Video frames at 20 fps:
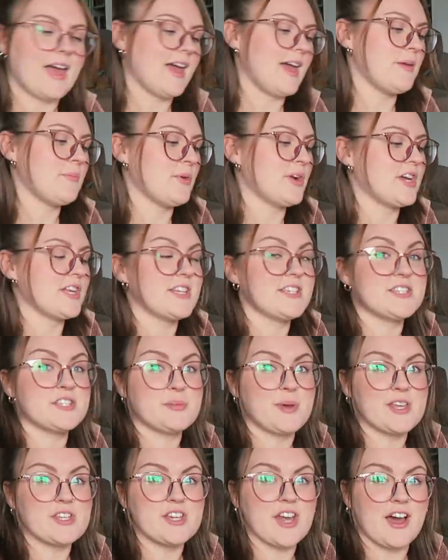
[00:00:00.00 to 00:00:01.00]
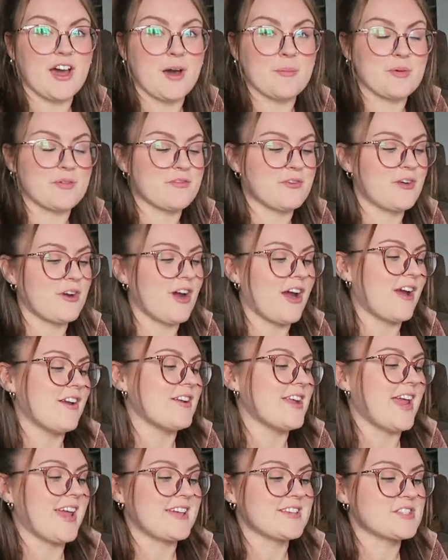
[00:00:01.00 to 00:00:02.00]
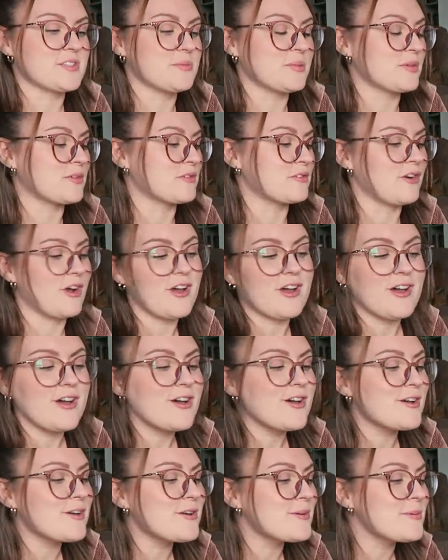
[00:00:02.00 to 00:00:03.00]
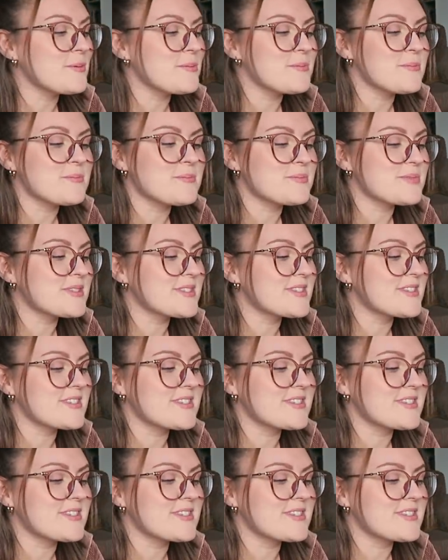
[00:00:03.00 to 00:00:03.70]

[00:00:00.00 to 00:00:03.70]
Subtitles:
And we're going to switch it up for our next prompt